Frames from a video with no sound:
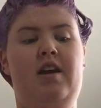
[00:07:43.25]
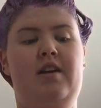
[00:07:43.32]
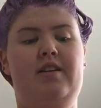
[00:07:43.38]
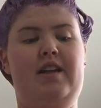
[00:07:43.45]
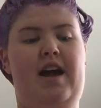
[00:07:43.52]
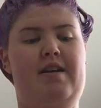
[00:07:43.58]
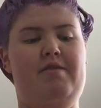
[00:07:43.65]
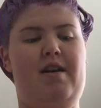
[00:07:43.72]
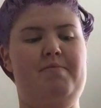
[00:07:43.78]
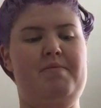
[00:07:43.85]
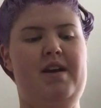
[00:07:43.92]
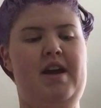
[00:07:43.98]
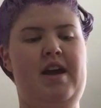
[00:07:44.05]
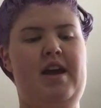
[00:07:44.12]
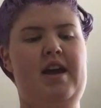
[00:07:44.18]
Glad wrap
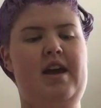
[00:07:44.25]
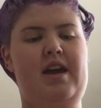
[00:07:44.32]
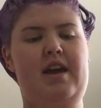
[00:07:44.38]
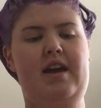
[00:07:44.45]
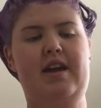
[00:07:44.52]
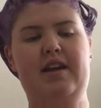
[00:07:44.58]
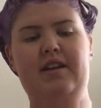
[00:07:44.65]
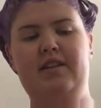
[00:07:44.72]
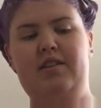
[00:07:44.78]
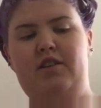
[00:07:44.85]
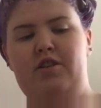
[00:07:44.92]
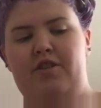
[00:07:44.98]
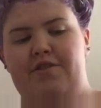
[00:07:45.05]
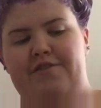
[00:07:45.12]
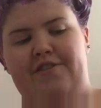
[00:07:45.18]
is
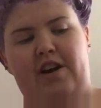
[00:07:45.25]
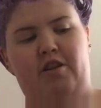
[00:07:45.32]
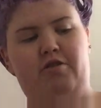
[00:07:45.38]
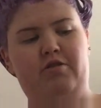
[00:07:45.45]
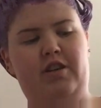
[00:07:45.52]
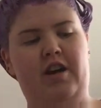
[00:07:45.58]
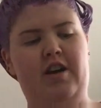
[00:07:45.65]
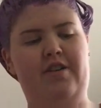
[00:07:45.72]
twofold.